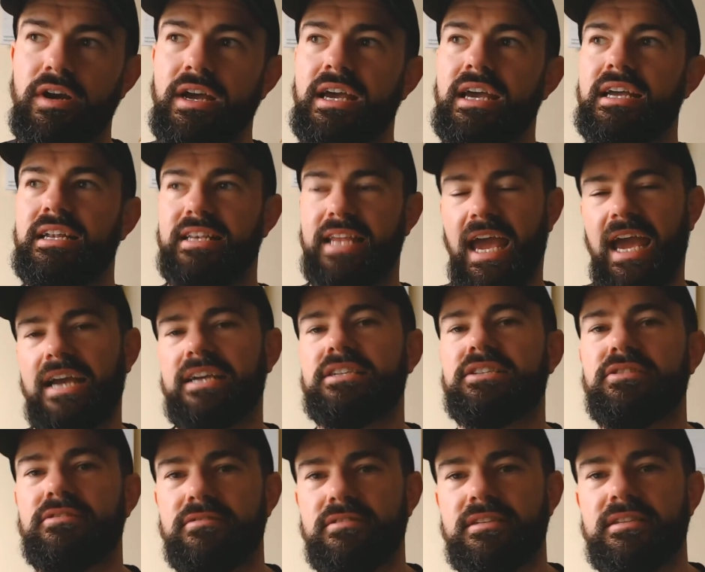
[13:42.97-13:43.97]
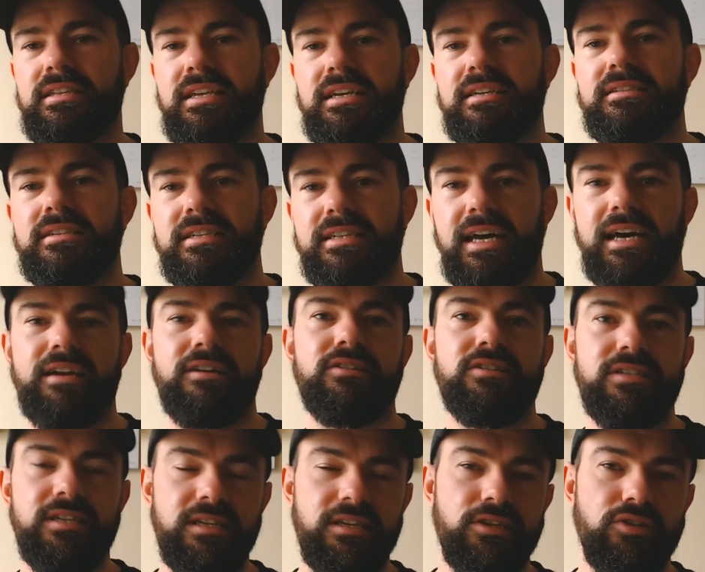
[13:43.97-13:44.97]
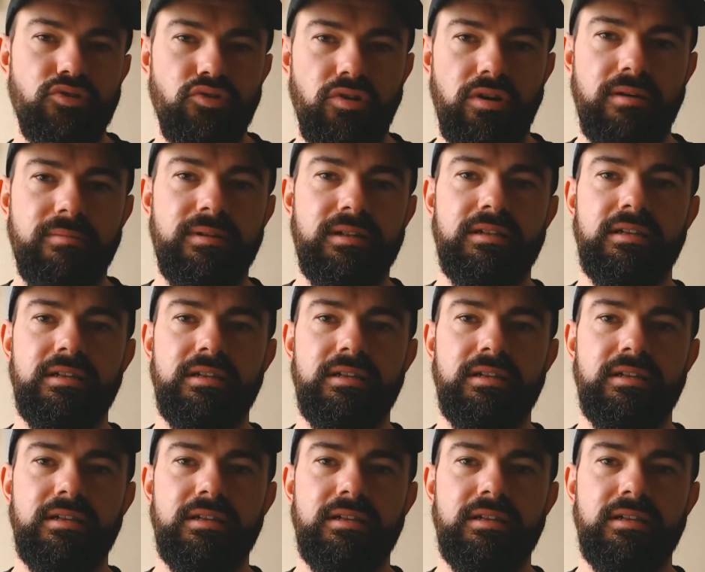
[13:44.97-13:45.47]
textures and things like that are still enjoyable.